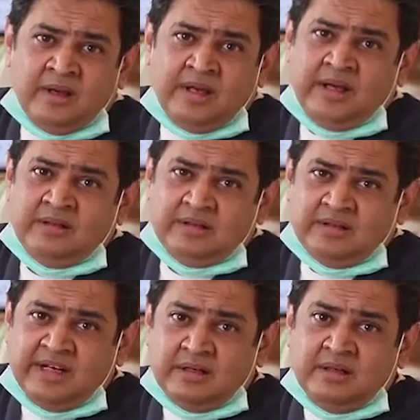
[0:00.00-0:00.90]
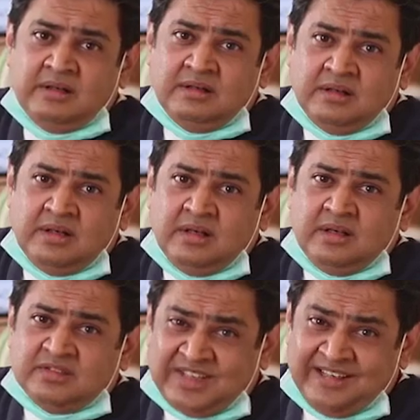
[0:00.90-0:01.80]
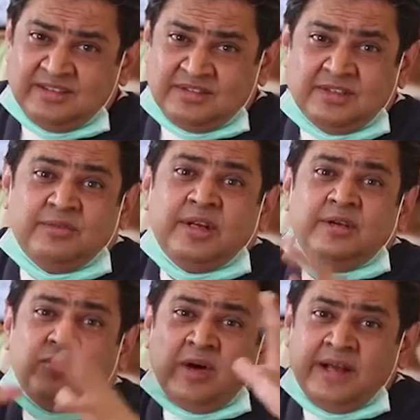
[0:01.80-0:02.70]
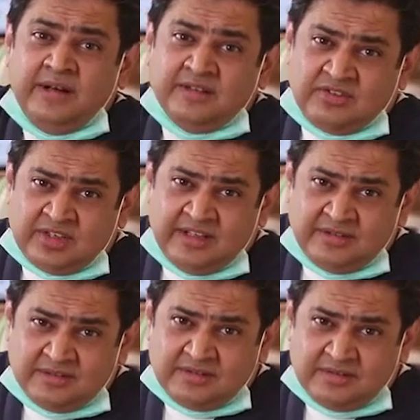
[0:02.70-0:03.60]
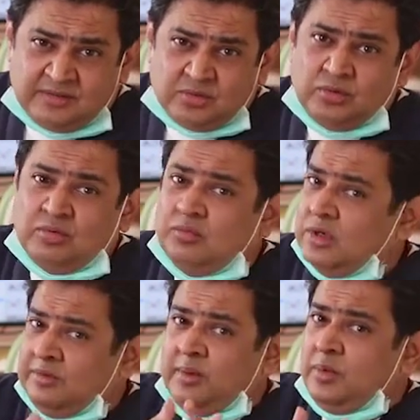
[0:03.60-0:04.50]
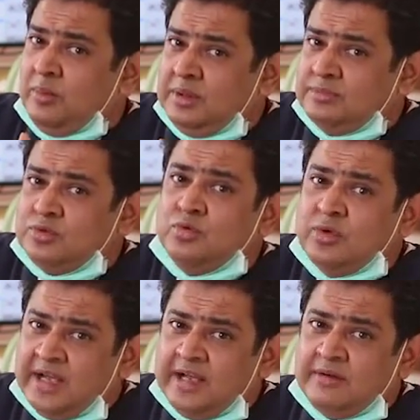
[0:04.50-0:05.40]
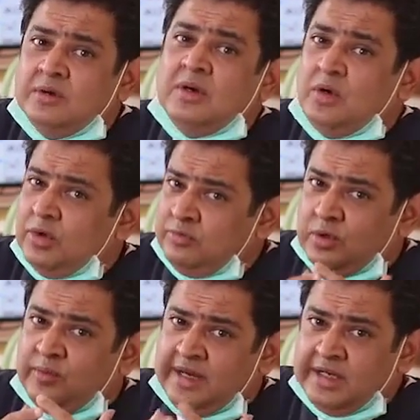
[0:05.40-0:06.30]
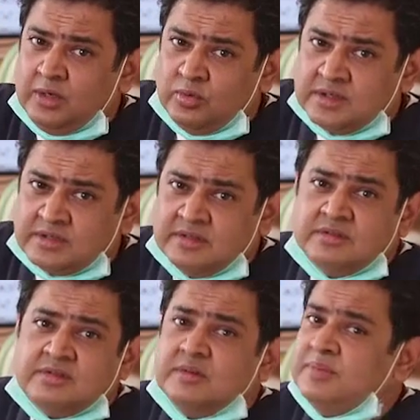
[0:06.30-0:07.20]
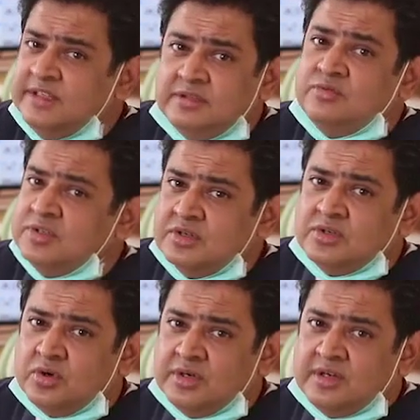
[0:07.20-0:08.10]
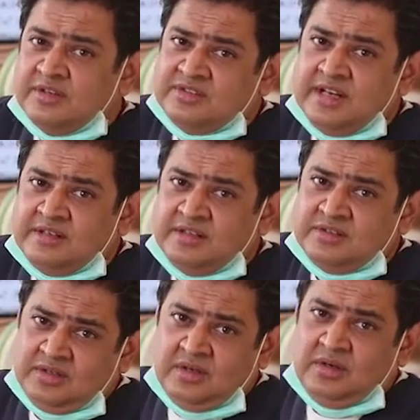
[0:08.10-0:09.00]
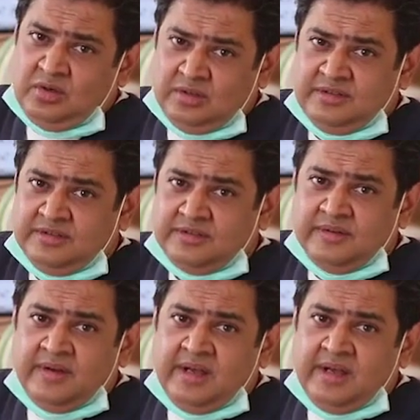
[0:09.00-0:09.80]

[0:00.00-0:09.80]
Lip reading: And dental science is a very wide science, so whatever problems you have, or if you have any questions, please visit your nearest dentist on this.